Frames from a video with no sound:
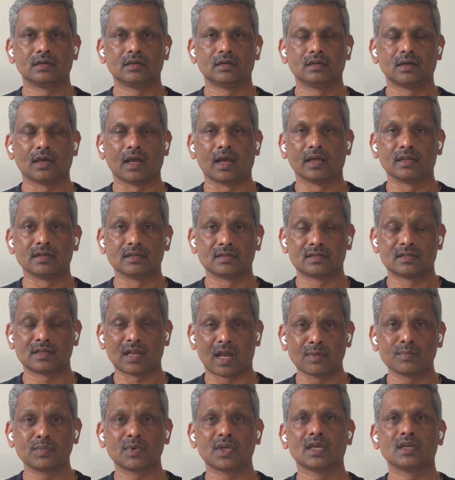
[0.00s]
and
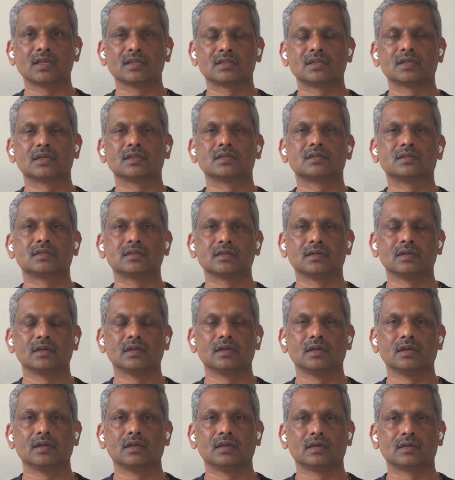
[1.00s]
some cases,
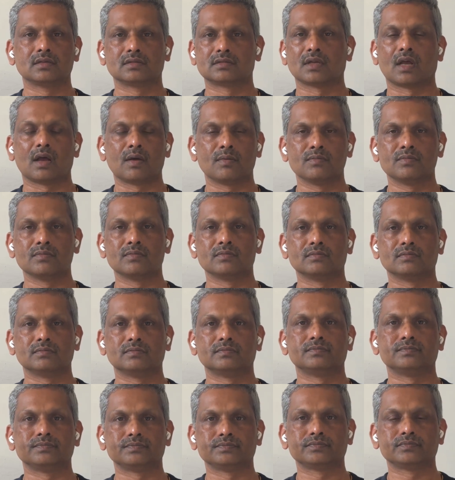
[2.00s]
some
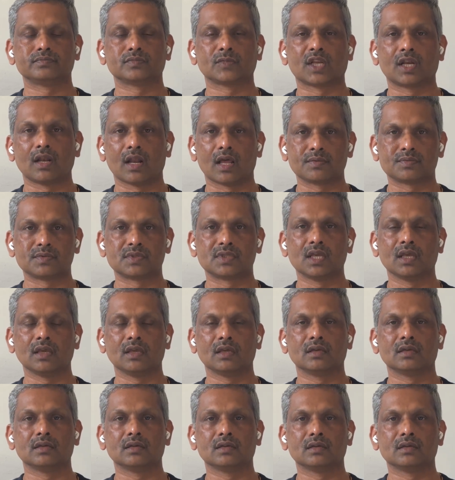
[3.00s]
clubs think